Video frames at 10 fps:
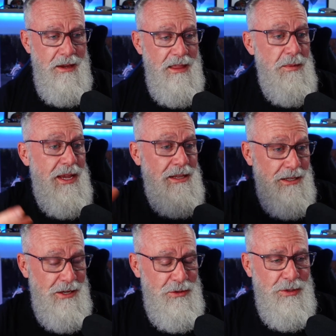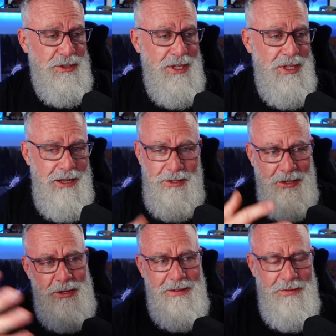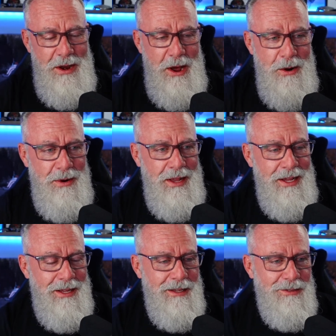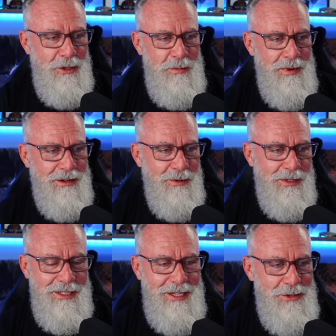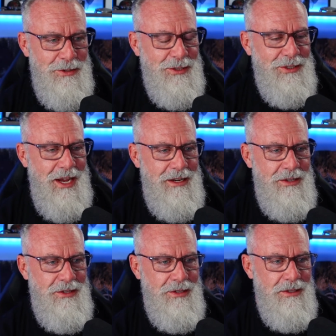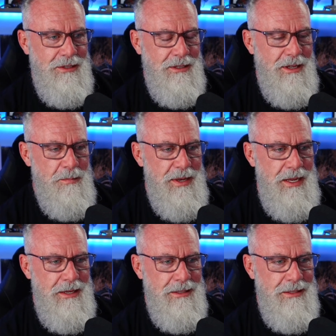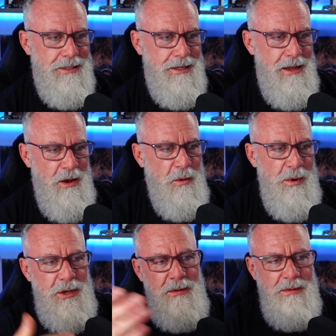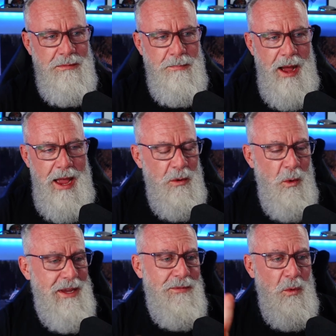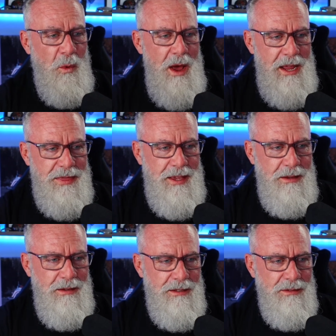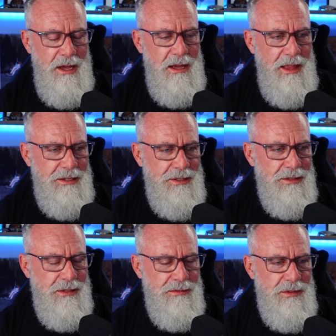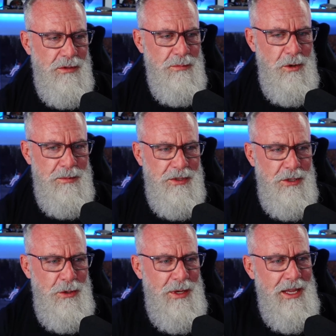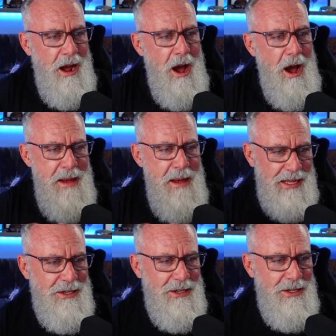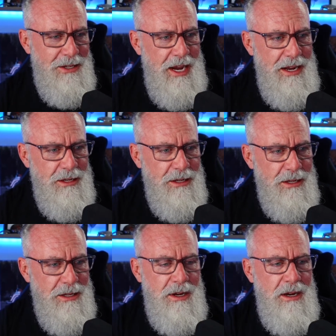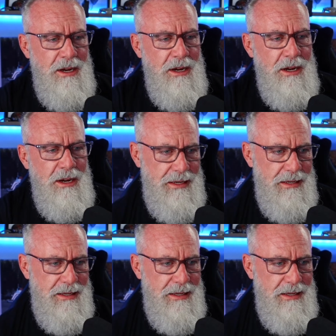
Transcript: Then we get into digital signage. Did you even know Zoom was a digital signage company? When you buy well, even one, I think, uh, license of Zoom Rooms, you get automatic digital signage for your company.